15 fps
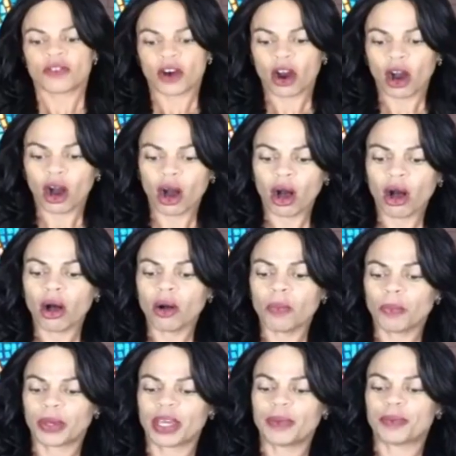for
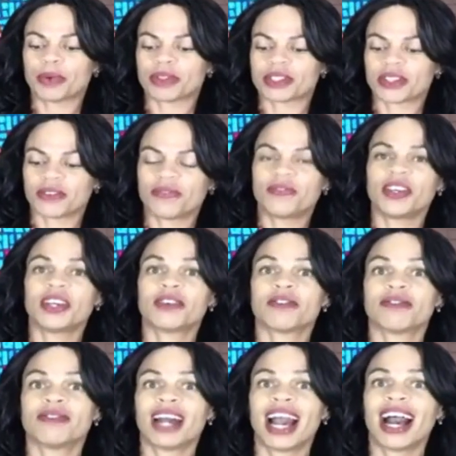all people to feel
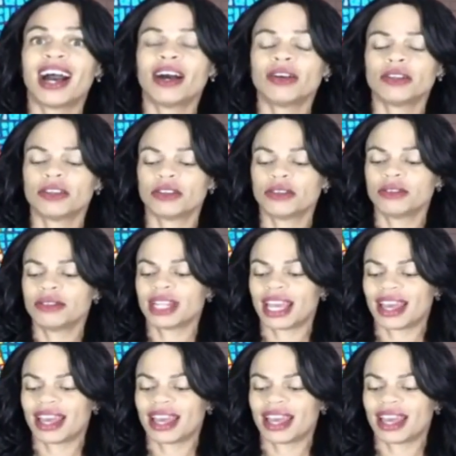valued